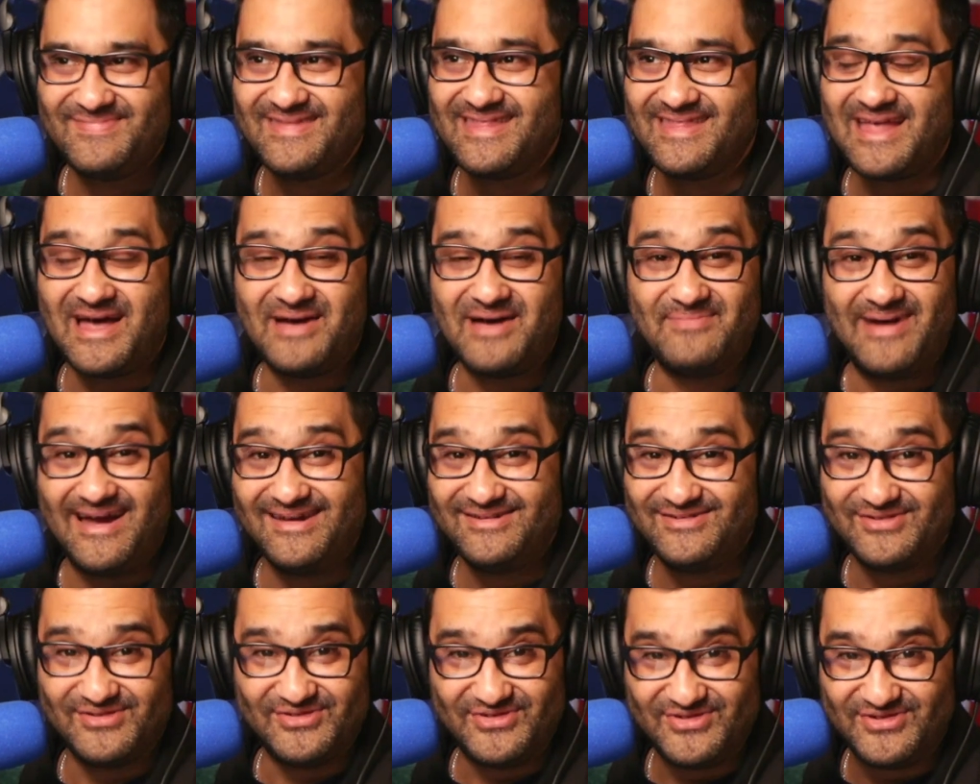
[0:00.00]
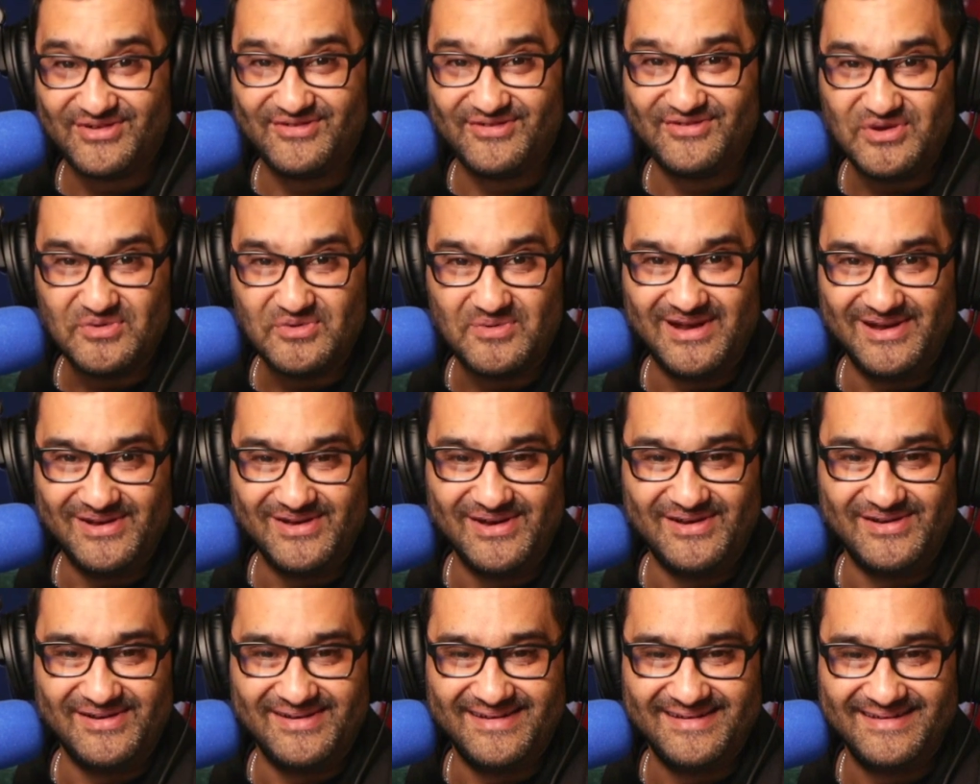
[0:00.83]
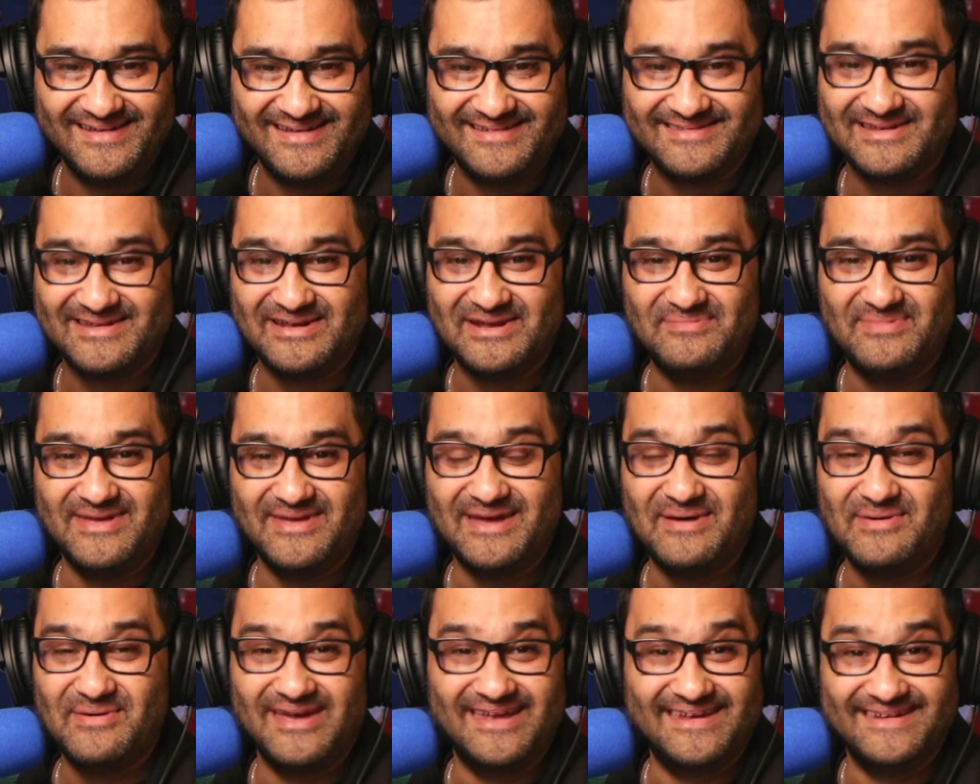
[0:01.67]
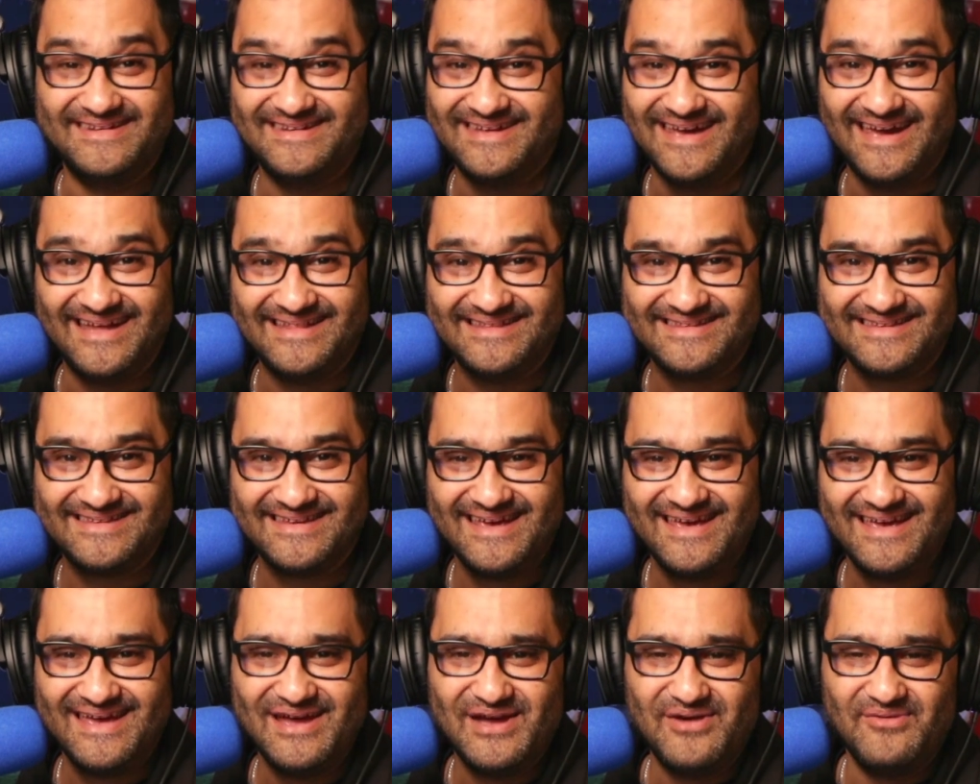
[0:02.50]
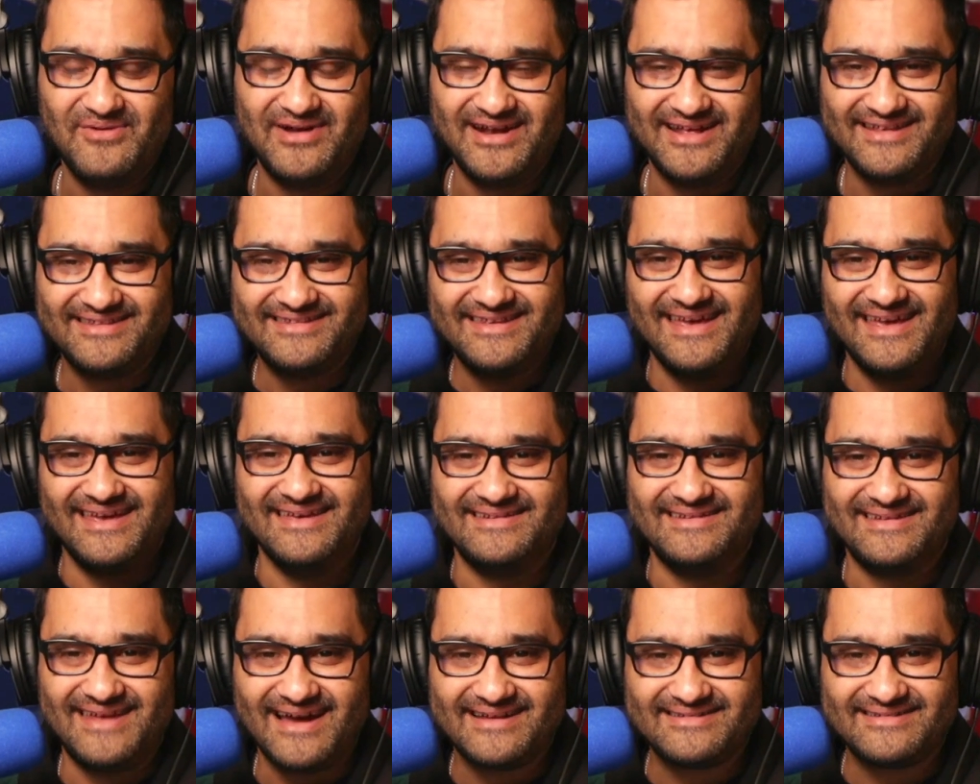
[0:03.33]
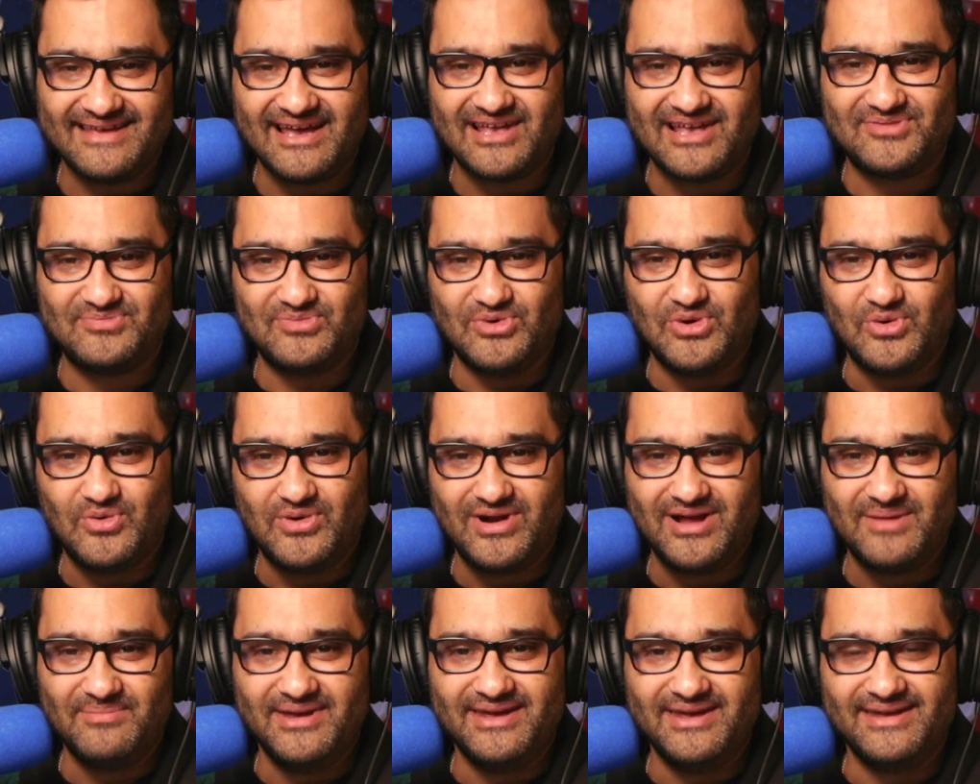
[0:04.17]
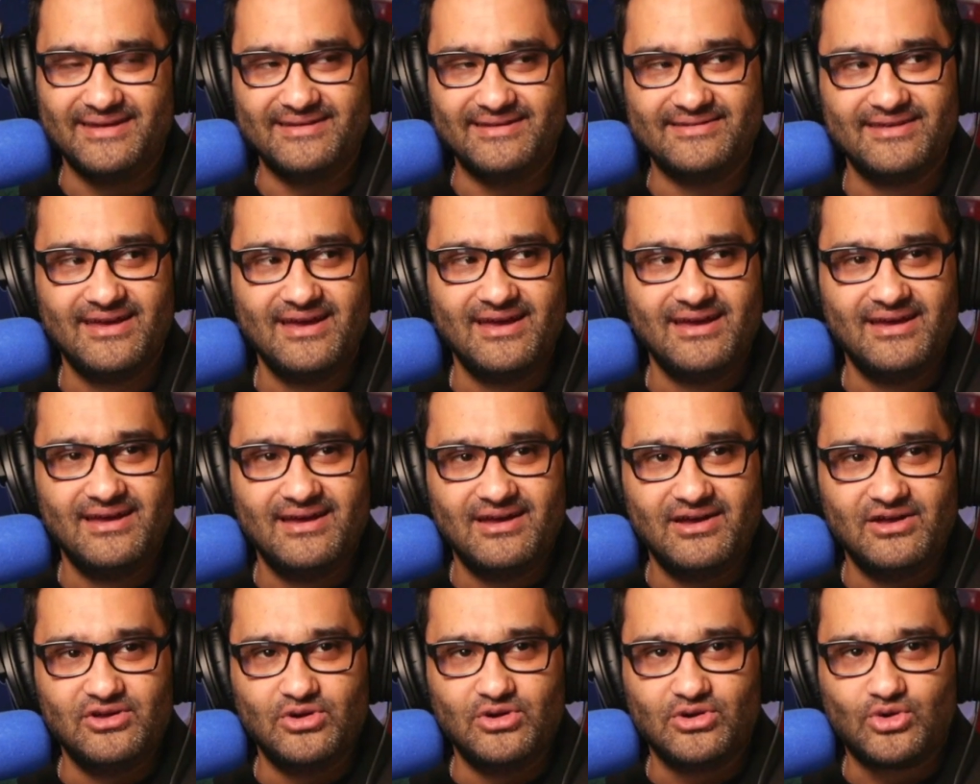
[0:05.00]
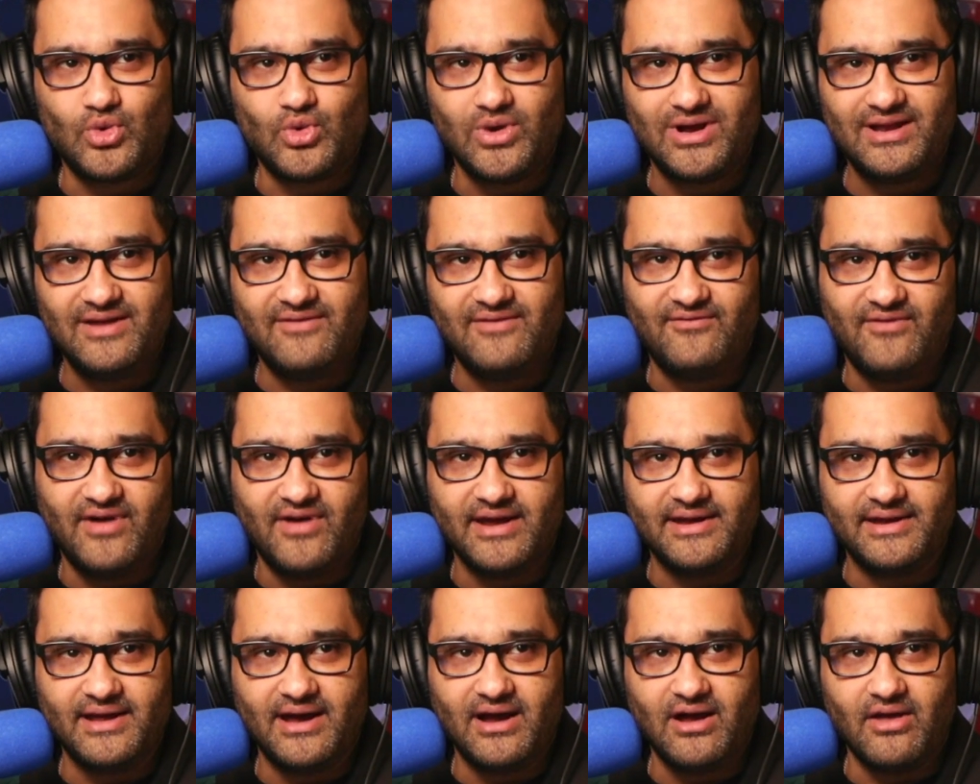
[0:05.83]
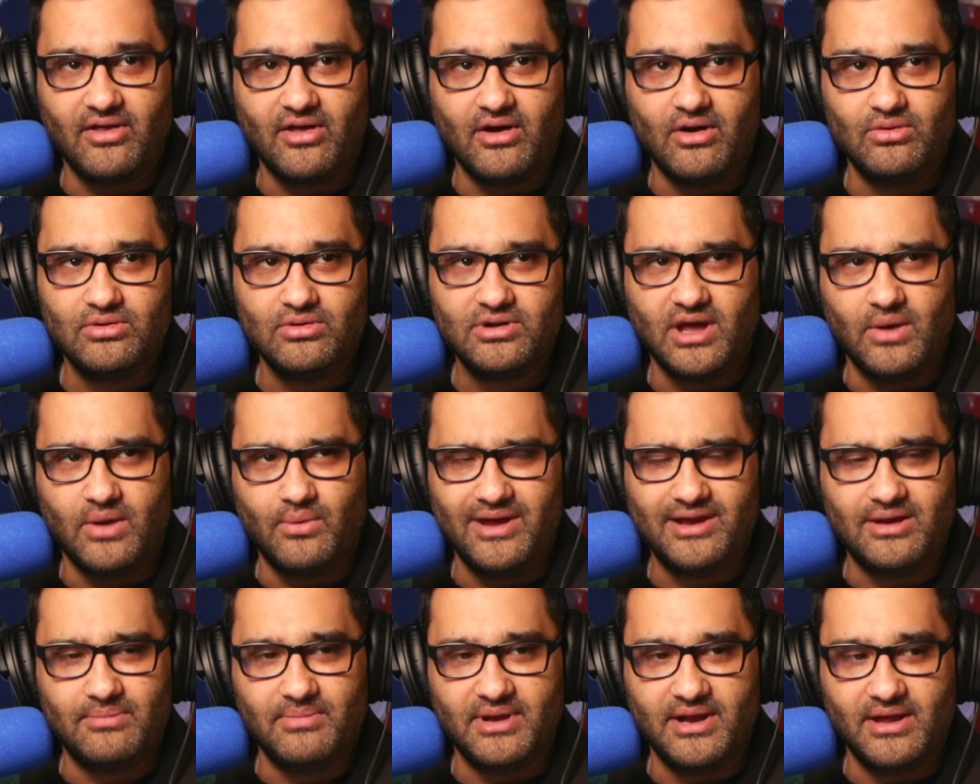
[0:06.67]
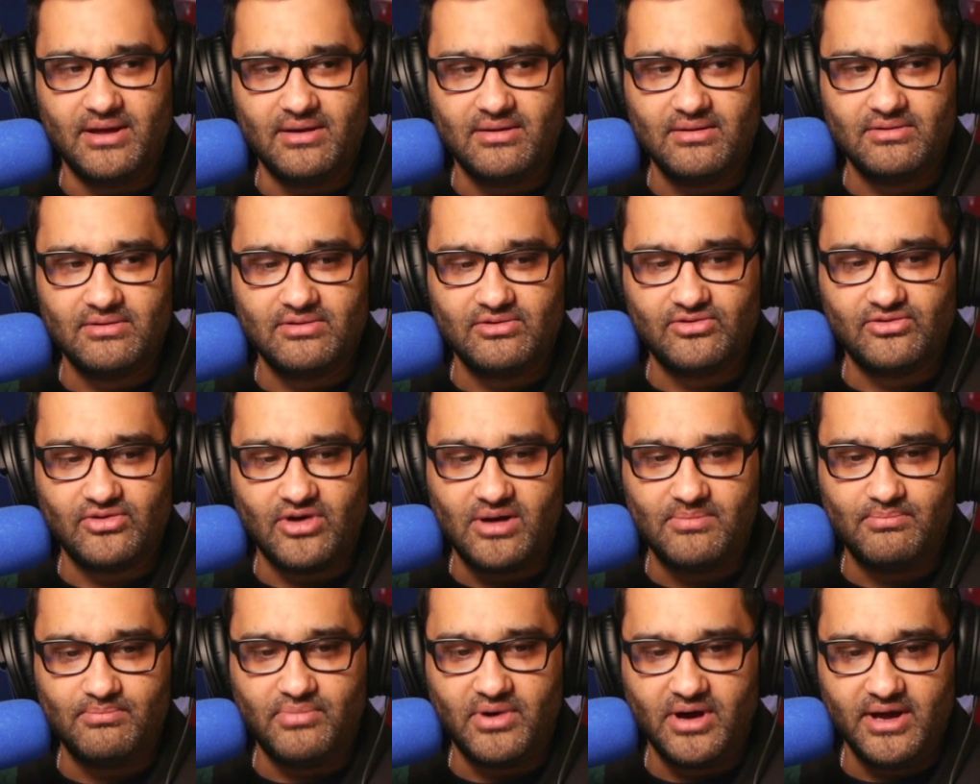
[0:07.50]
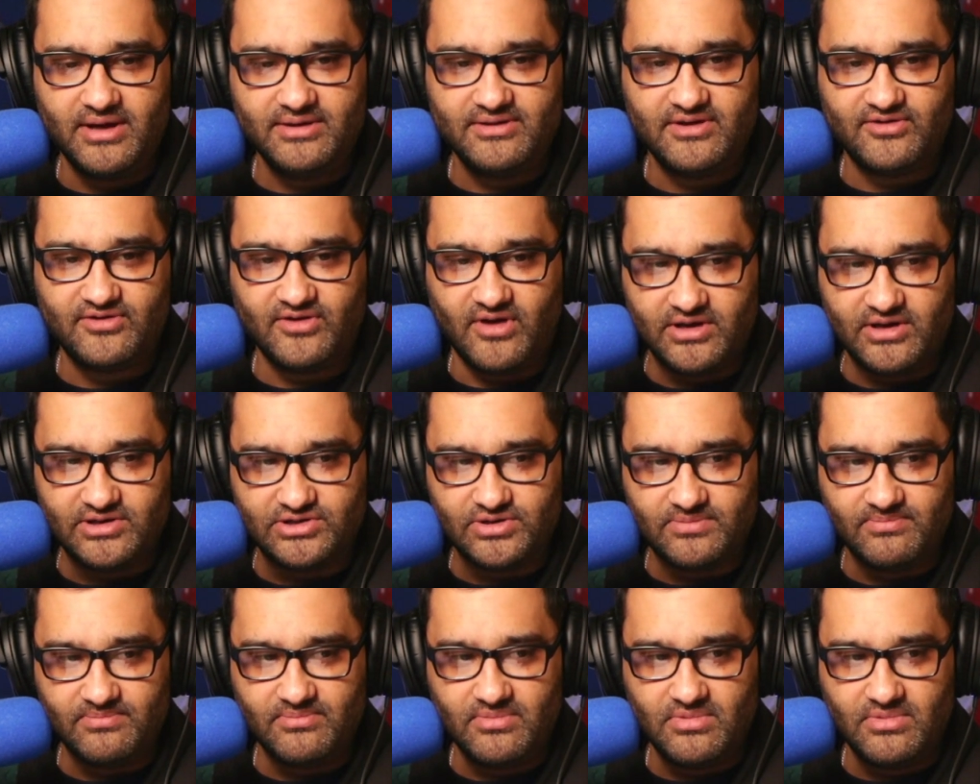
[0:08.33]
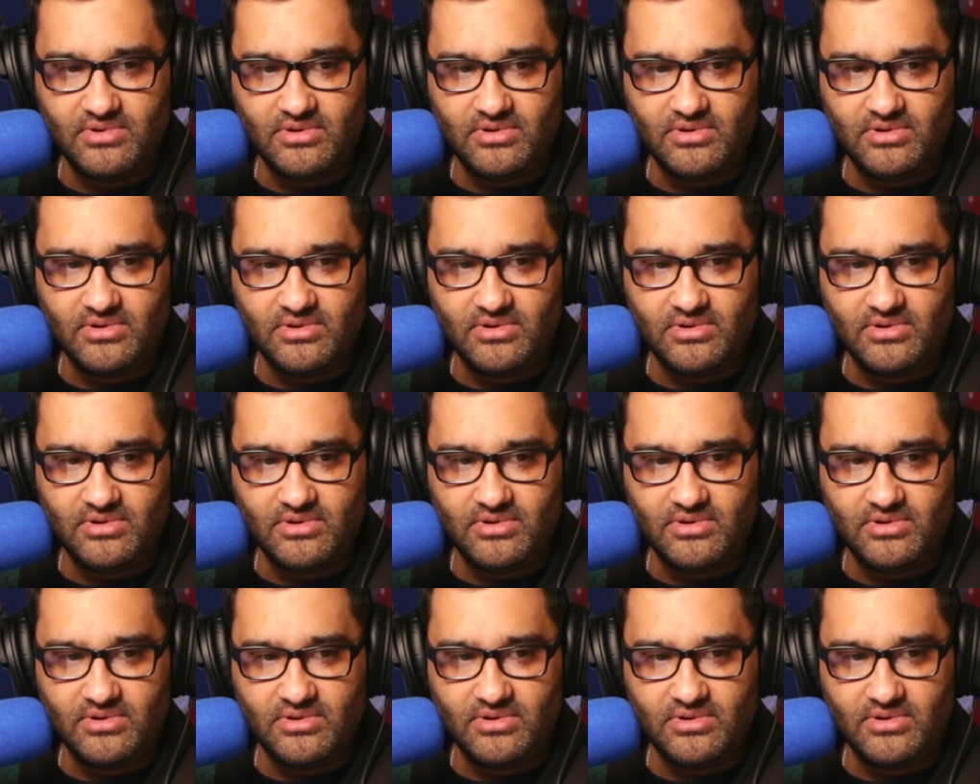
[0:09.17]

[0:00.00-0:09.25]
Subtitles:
The amount of stuff you will learn is going to be intense. When I say tax expert, what I mean is you'll quickly find out that, okay, wait a minute. So I'm buying this item.